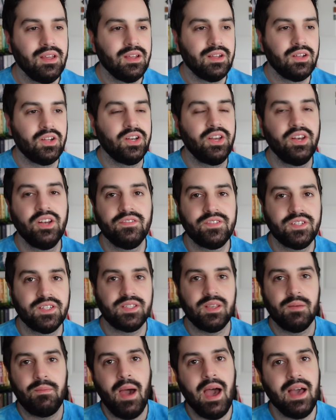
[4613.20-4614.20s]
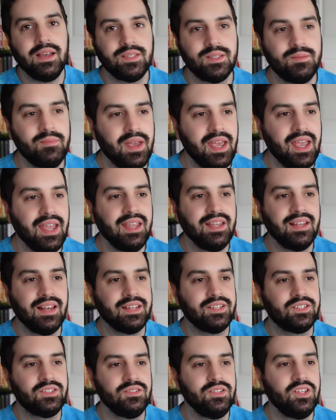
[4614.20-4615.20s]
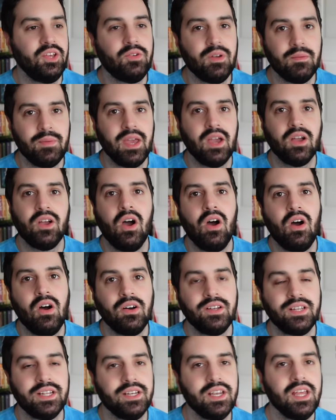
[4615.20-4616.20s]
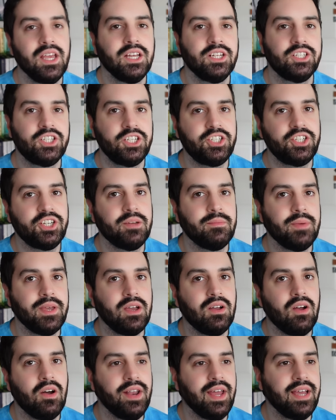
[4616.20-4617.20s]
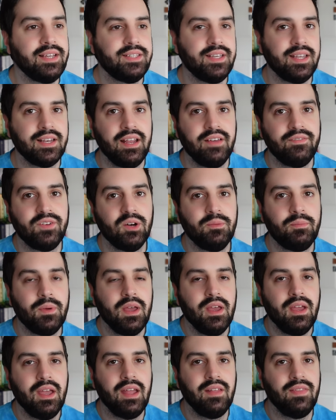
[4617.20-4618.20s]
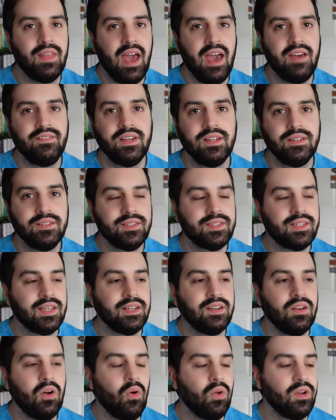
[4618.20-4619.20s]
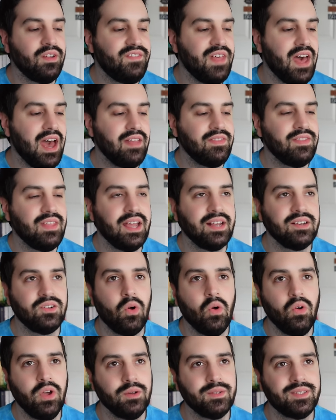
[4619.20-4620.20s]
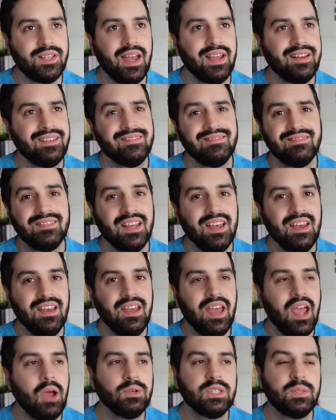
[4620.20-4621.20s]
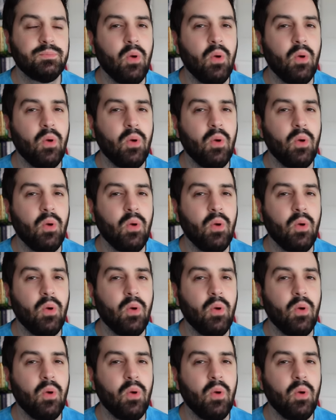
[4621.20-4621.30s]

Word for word: good enough to surpass me, like you can be a god and Chi can be a goddess, can live up in the heavens and all of that. And then Goku was like, it was